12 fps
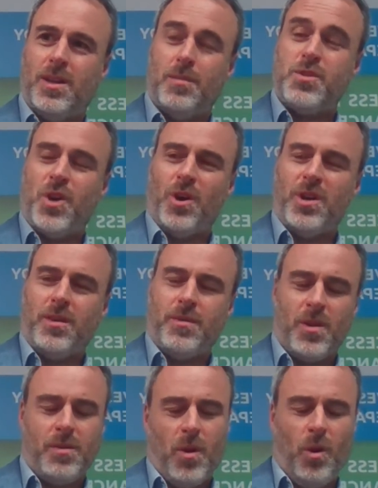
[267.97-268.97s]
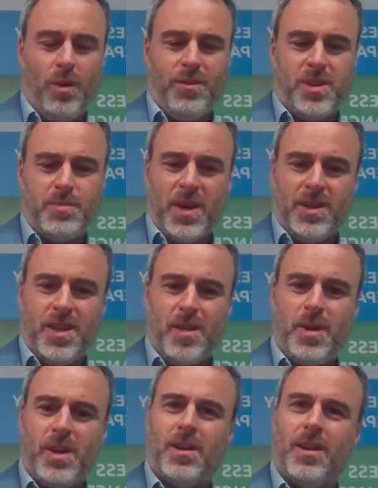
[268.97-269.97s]
majority of all of this
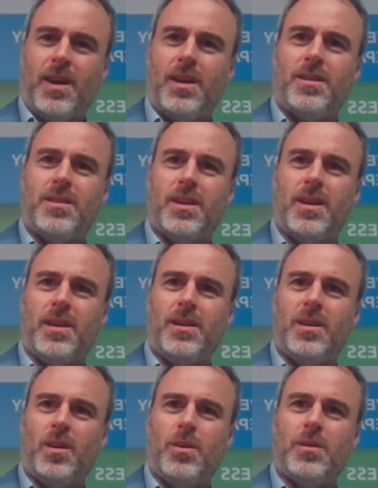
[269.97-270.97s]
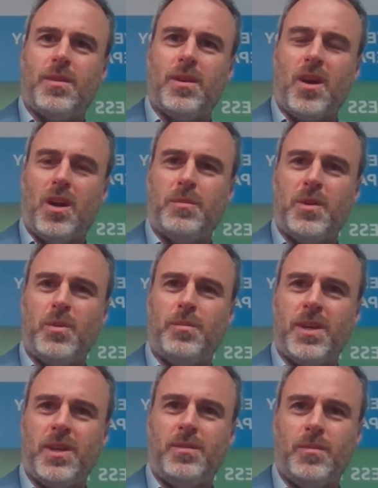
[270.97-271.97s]
pandemic, and the economy will
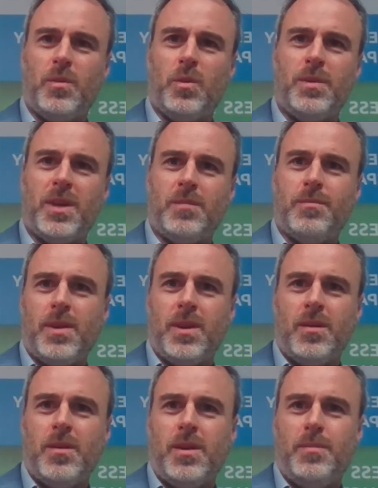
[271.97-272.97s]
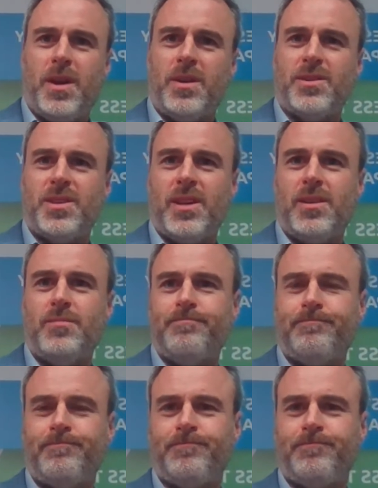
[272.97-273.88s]
be in a better state.